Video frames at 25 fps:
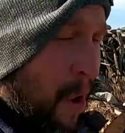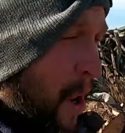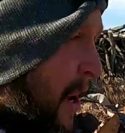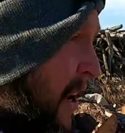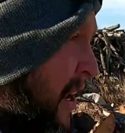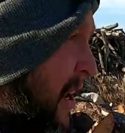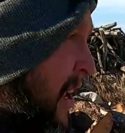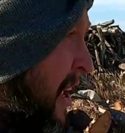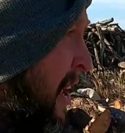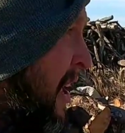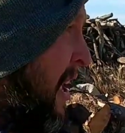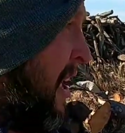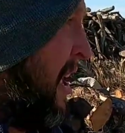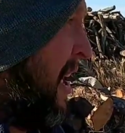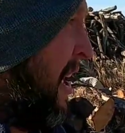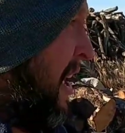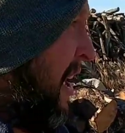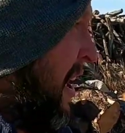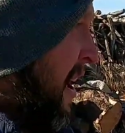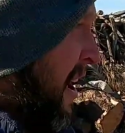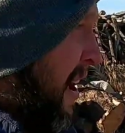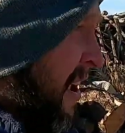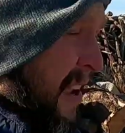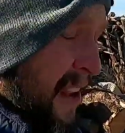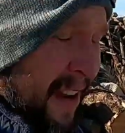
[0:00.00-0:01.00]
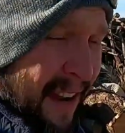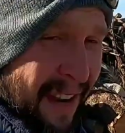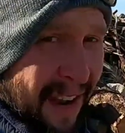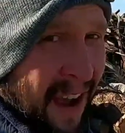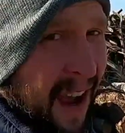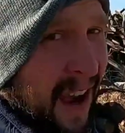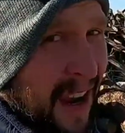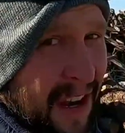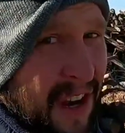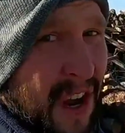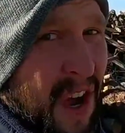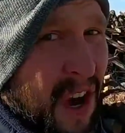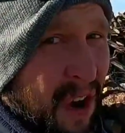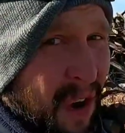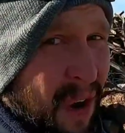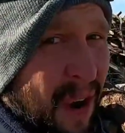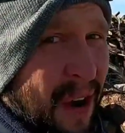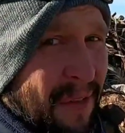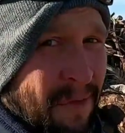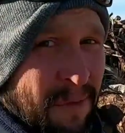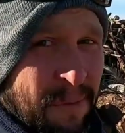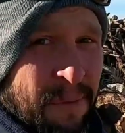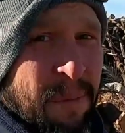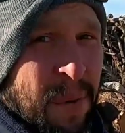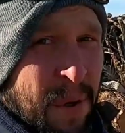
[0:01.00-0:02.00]
break, and I
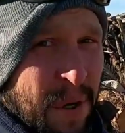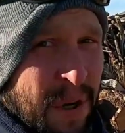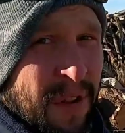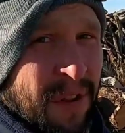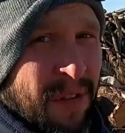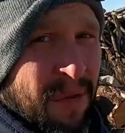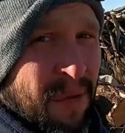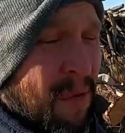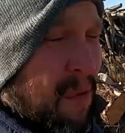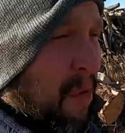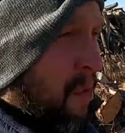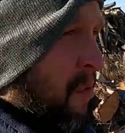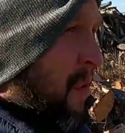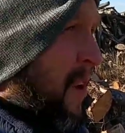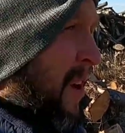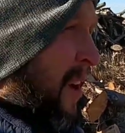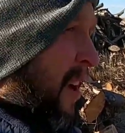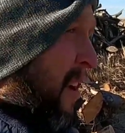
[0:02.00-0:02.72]
know I've put it through the